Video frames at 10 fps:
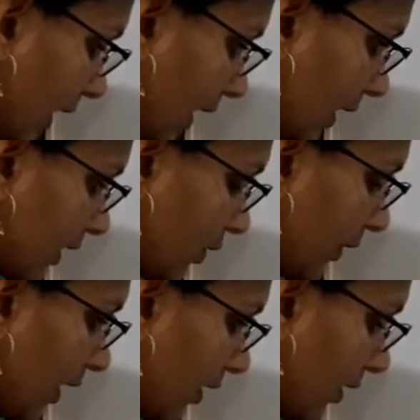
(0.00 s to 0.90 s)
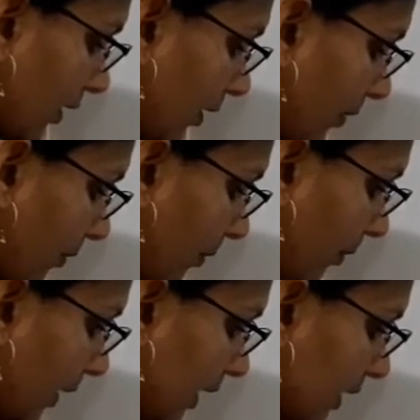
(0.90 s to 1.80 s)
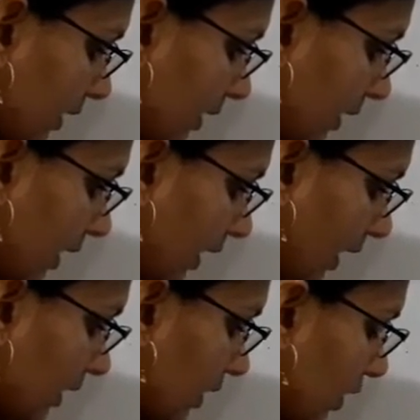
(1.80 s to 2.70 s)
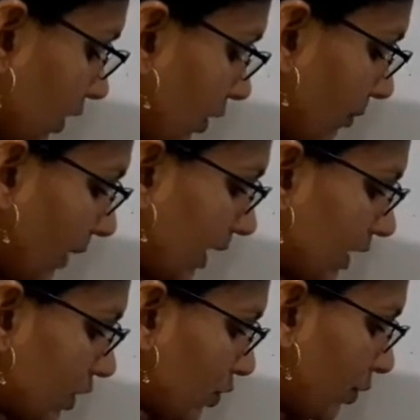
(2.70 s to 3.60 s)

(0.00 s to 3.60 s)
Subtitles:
x square plus 3x minus 2